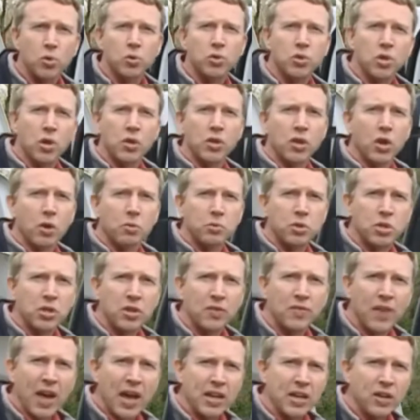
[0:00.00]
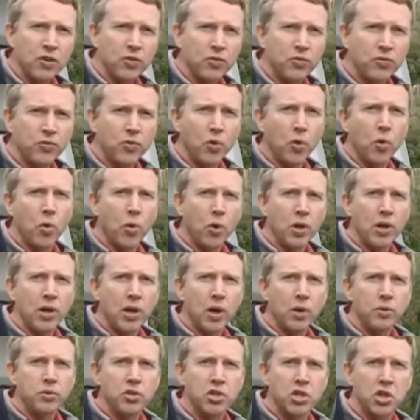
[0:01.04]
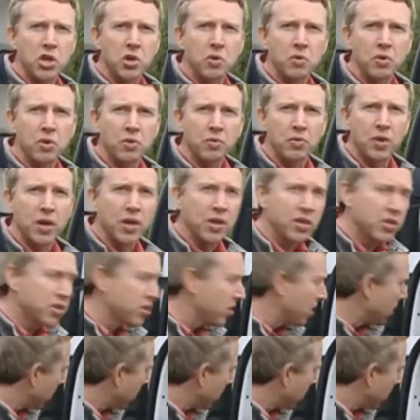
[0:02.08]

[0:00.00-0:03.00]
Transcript: also the option of adding four load securing rings